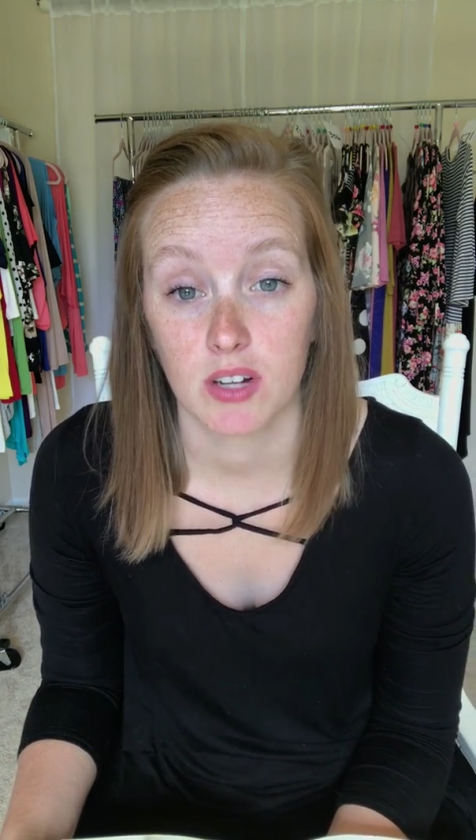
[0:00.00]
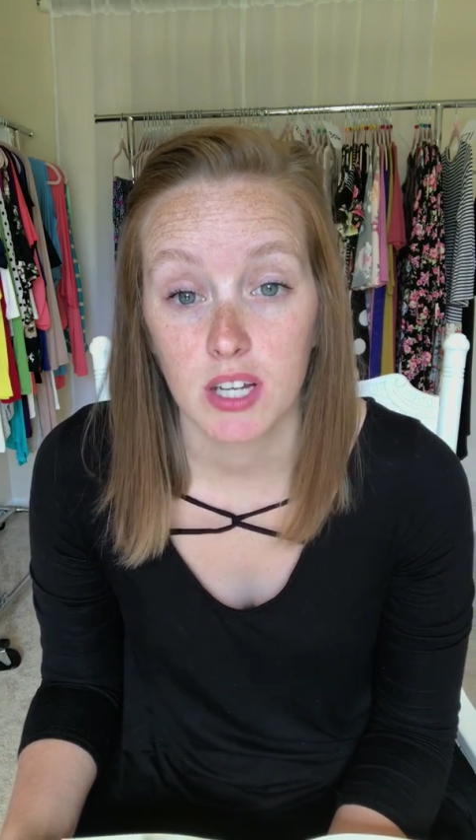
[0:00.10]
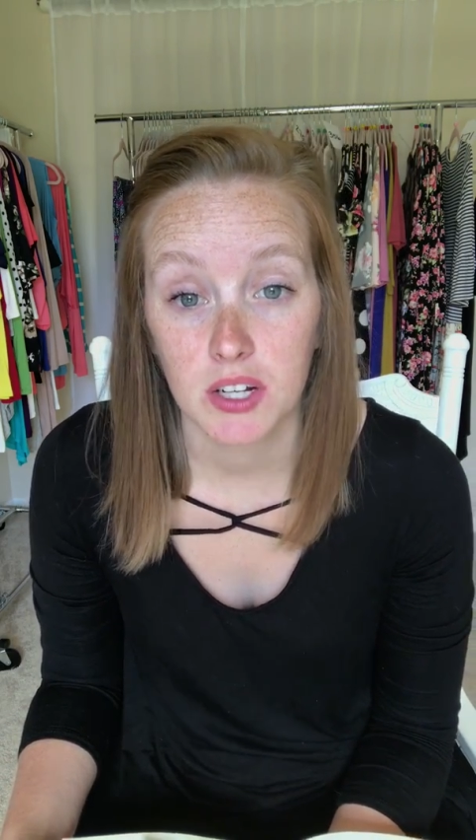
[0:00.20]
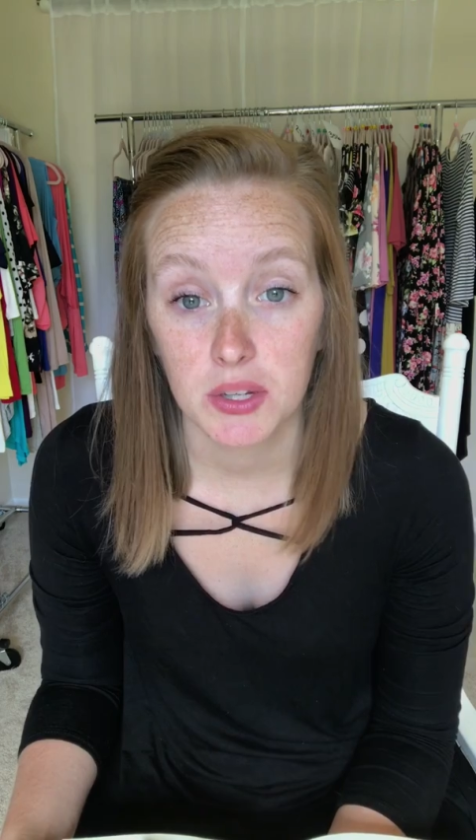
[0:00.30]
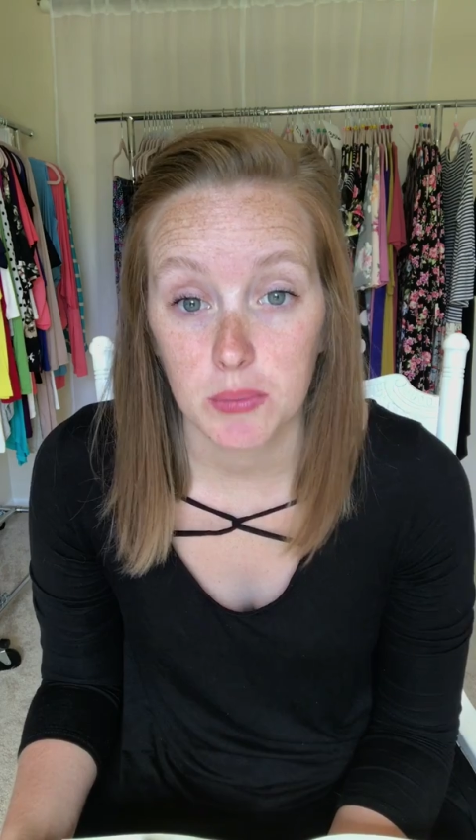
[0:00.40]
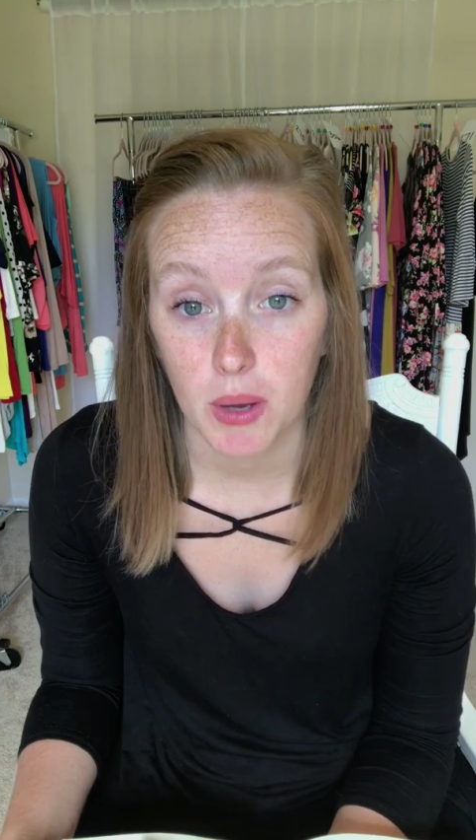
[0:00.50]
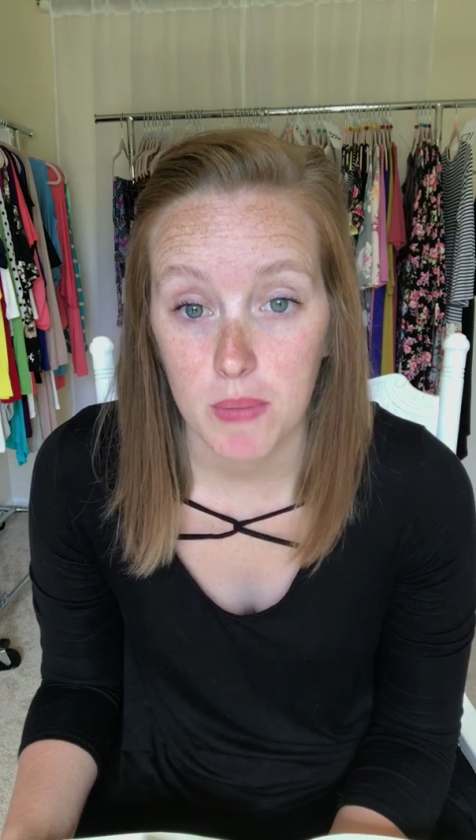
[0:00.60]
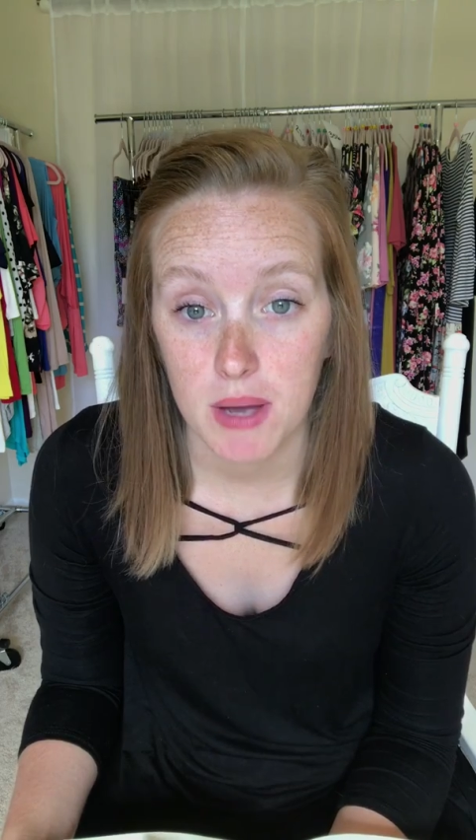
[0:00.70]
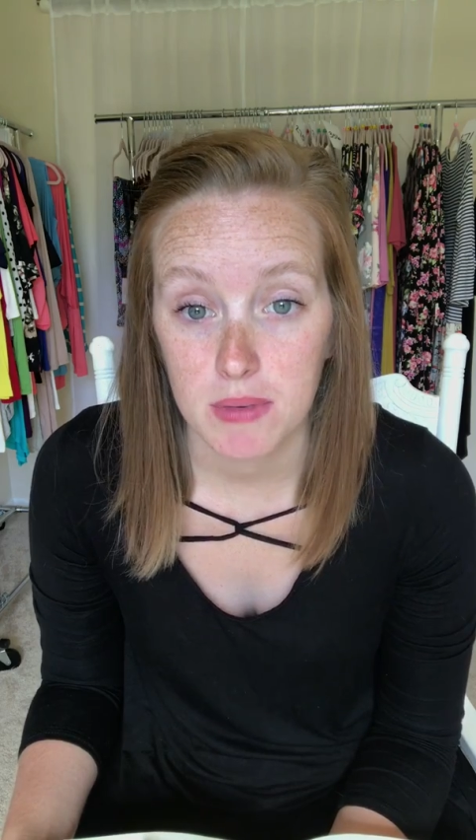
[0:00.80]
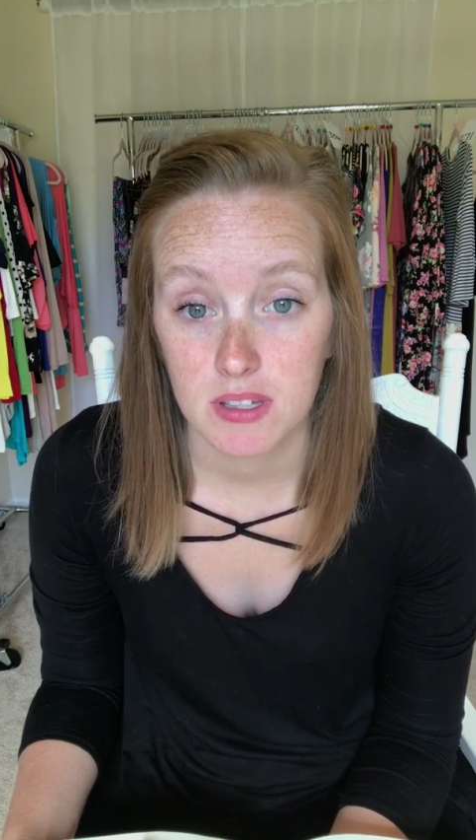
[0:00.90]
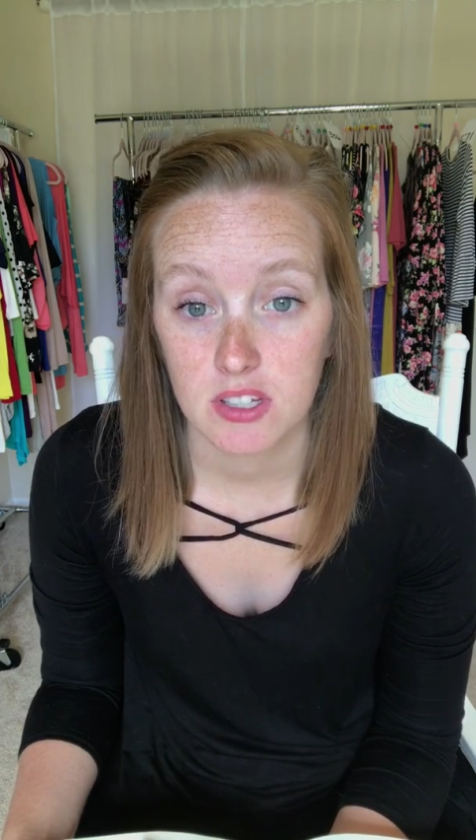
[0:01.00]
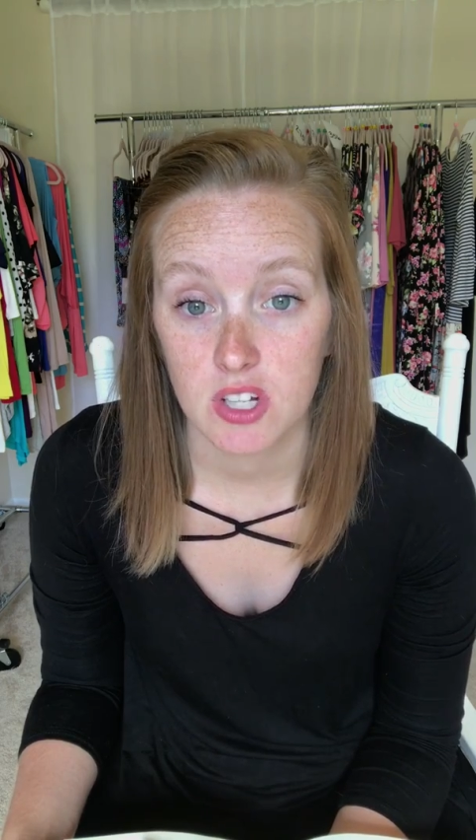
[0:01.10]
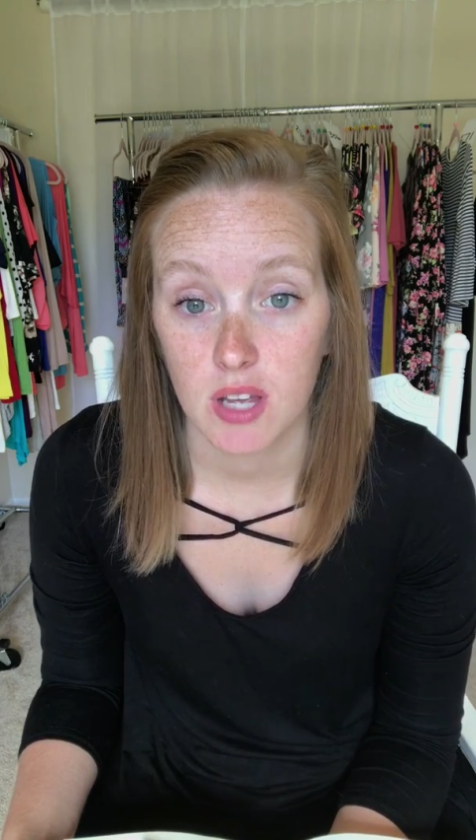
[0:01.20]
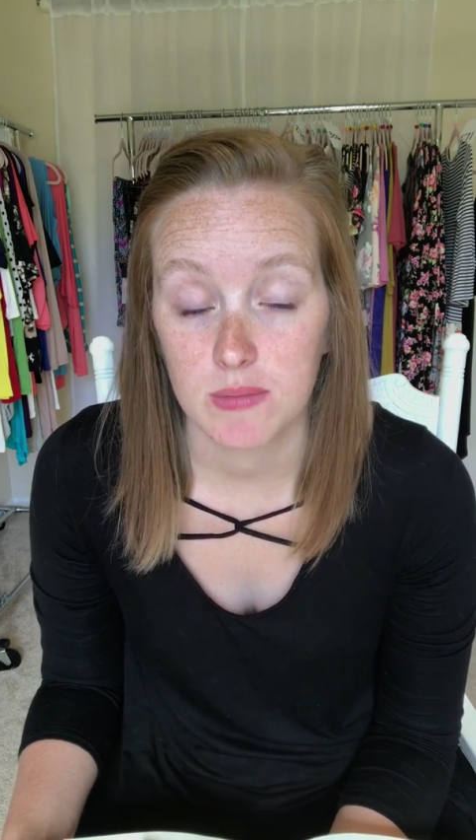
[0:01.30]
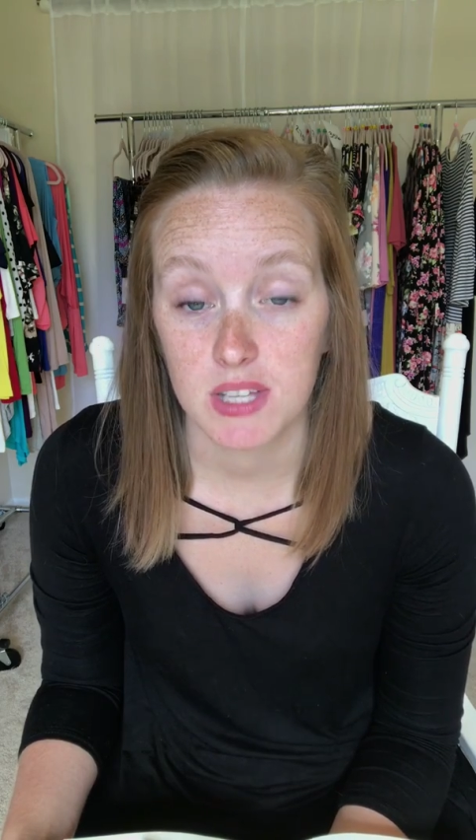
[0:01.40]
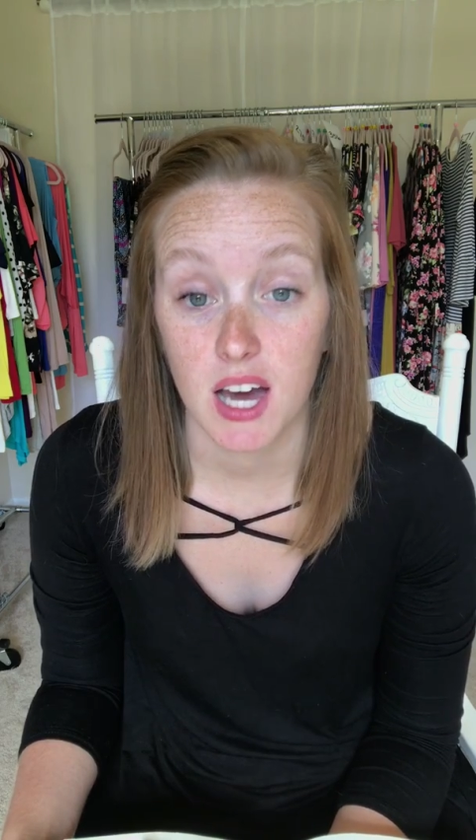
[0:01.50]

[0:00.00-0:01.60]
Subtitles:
hearing about my Amelia James,